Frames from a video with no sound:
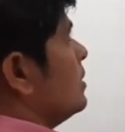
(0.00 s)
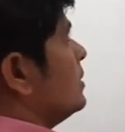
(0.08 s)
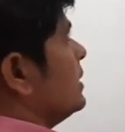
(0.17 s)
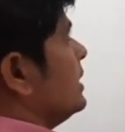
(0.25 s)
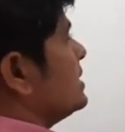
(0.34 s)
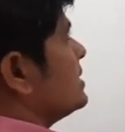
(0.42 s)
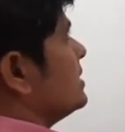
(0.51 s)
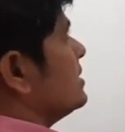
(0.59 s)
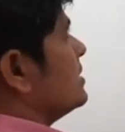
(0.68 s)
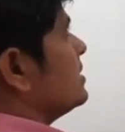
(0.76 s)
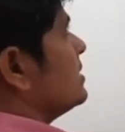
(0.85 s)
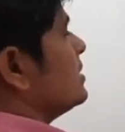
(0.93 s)
Next
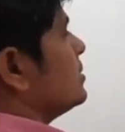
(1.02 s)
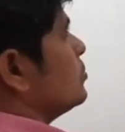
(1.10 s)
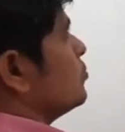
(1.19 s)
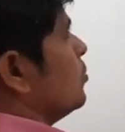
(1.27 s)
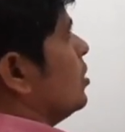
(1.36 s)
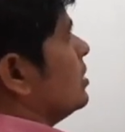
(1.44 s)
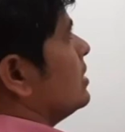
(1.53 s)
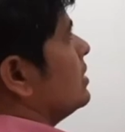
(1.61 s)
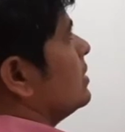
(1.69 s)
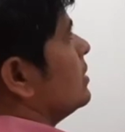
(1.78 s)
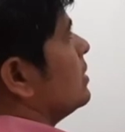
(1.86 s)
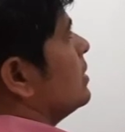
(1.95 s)
synthesis is
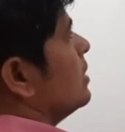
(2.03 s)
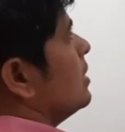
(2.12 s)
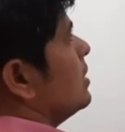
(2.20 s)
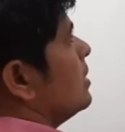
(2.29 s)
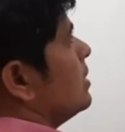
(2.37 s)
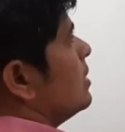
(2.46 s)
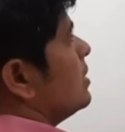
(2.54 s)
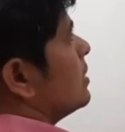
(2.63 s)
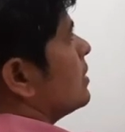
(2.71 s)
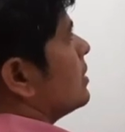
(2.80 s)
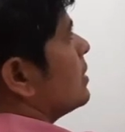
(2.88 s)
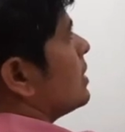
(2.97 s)
what?
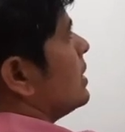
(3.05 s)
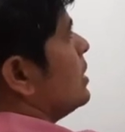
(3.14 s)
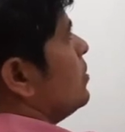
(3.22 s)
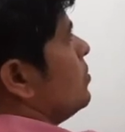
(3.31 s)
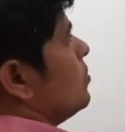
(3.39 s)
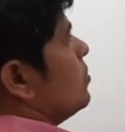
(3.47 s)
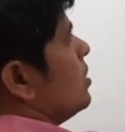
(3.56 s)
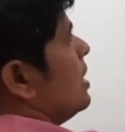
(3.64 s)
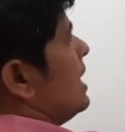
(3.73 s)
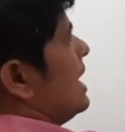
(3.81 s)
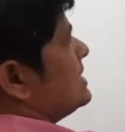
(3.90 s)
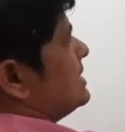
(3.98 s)
Cleve
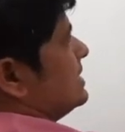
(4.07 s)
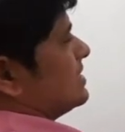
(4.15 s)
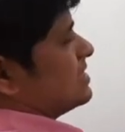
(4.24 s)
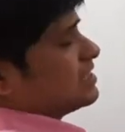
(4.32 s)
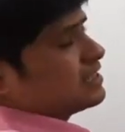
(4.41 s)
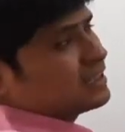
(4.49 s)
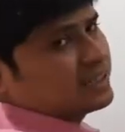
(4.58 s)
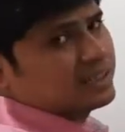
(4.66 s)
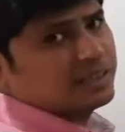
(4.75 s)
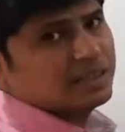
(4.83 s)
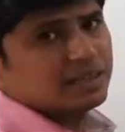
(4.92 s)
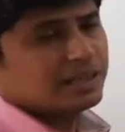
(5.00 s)
acids.
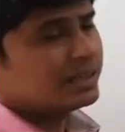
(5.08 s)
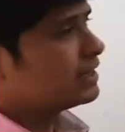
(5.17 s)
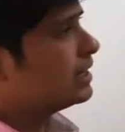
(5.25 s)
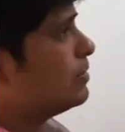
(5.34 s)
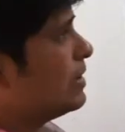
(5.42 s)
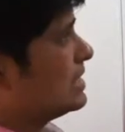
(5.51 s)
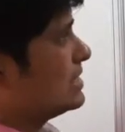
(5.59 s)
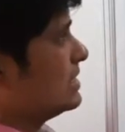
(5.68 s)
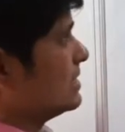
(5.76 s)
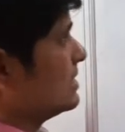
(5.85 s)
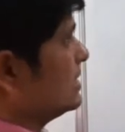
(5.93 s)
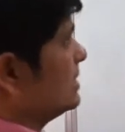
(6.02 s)
Cleve
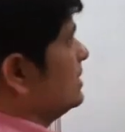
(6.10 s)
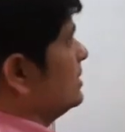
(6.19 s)
acids.